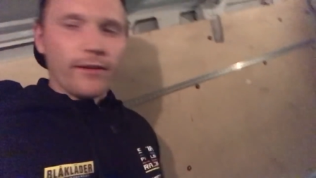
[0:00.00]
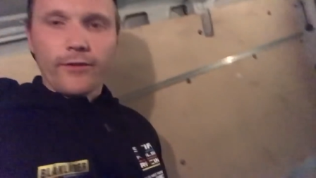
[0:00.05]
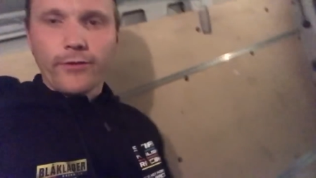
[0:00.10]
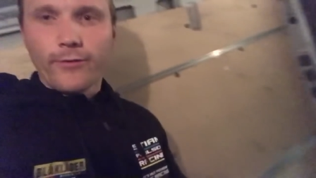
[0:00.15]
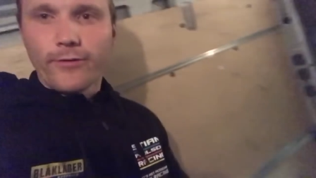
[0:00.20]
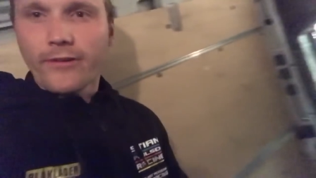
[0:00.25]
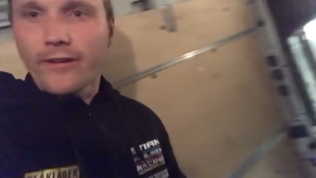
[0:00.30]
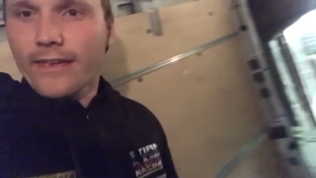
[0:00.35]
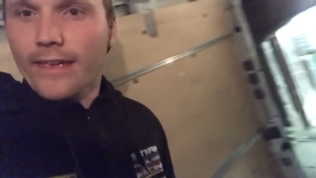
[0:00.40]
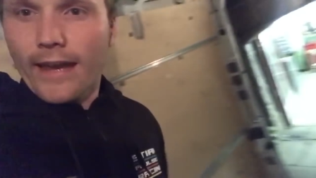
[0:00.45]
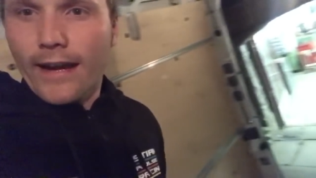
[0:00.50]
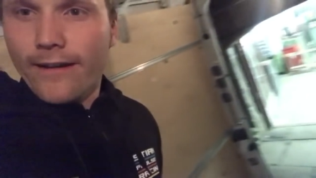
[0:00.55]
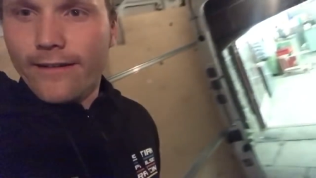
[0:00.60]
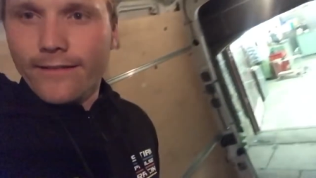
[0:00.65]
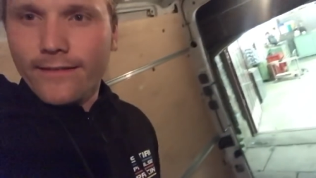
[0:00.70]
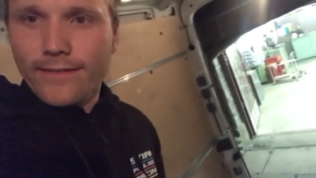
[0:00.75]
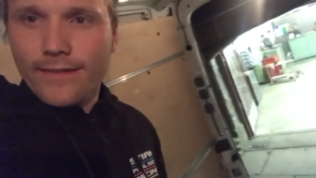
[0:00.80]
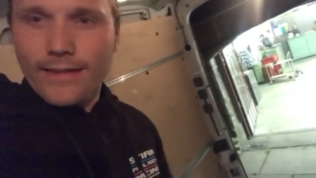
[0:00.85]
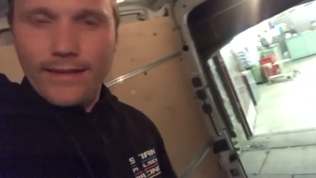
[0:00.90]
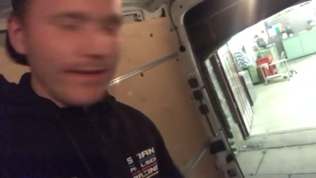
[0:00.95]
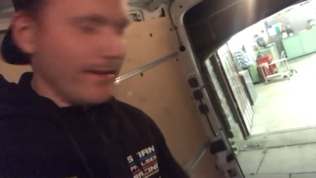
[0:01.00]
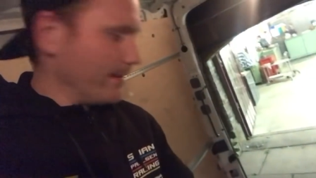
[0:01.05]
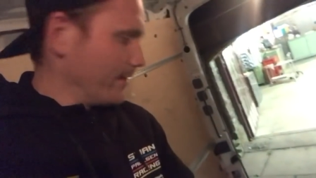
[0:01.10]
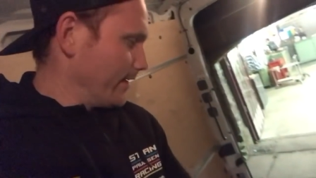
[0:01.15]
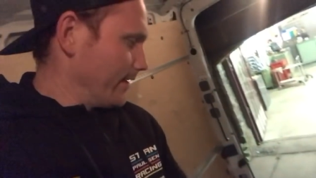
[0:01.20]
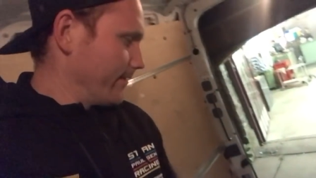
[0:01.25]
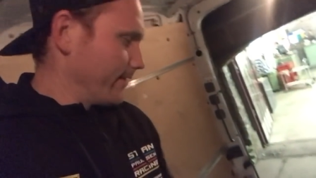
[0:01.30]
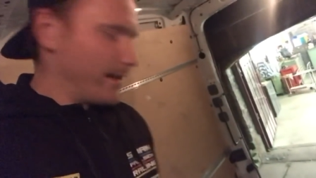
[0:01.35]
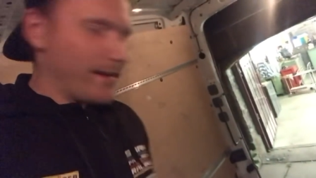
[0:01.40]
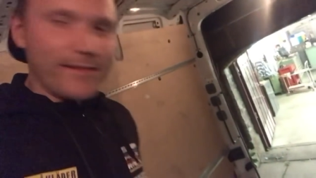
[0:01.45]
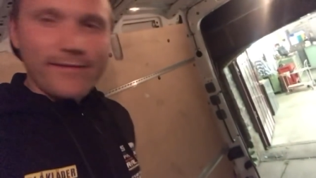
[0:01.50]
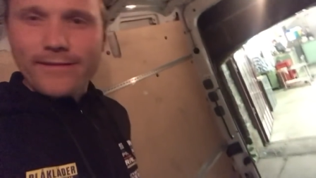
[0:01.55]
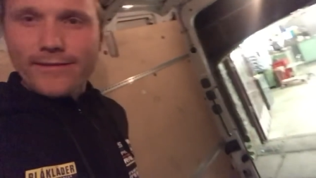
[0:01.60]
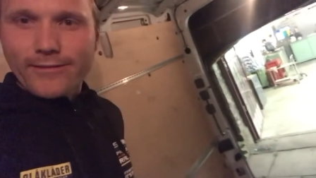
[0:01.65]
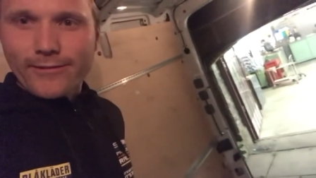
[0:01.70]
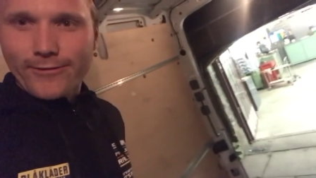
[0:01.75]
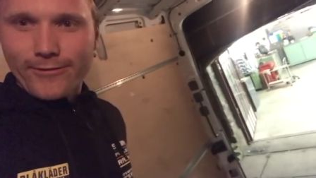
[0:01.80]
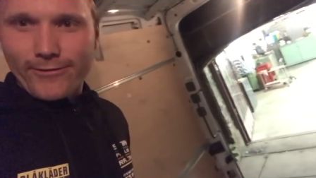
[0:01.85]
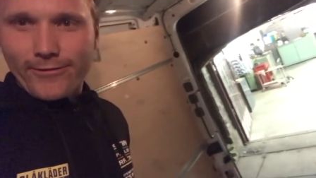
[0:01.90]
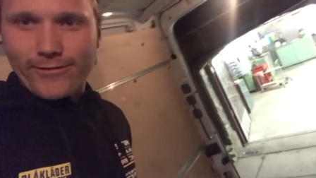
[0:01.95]
you're guaranteed a nice
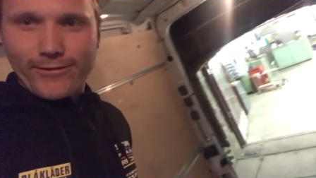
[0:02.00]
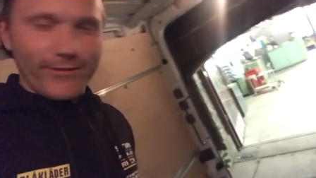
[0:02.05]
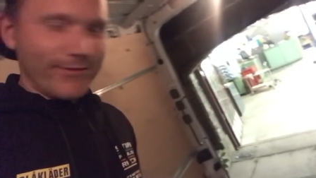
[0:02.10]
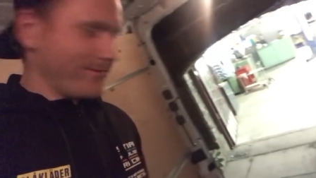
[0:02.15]
result.